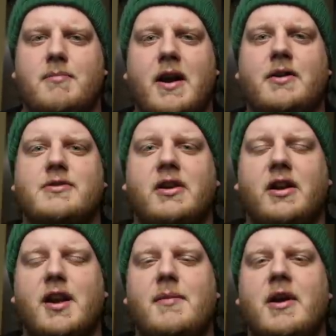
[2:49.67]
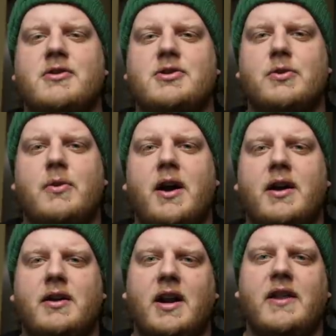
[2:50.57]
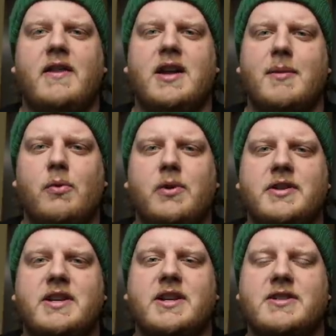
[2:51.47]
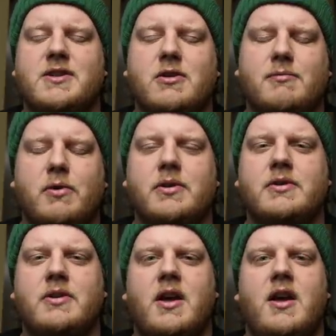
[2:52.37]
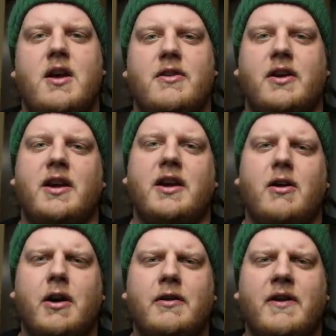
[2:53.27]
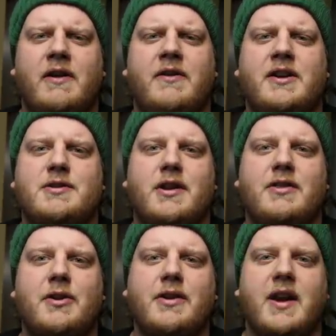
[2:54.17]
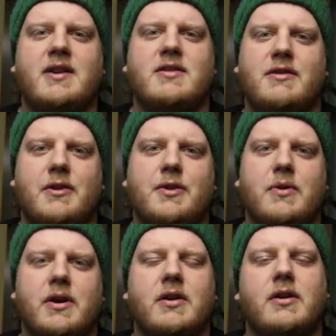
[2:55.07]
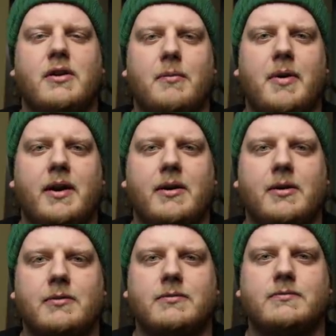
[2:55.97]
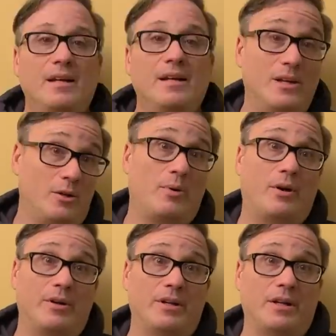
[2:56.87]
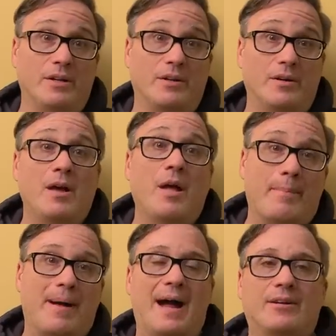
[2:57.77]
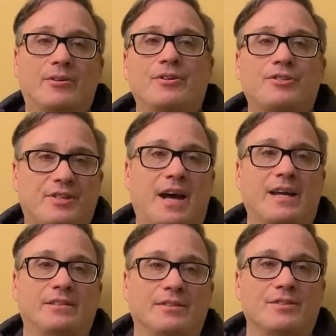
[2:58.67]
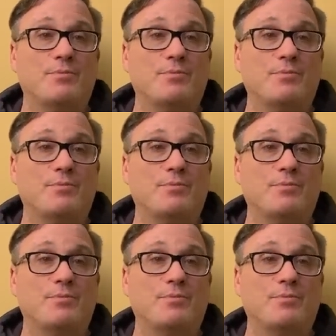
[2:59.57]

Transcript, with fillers: Packers are going to come out and show why getting that number one seed is so important. They're going to get a hard-fought victory, thirty-eight to thirty-one. Go Pack, go. Gil Martin here. Packers, Titans,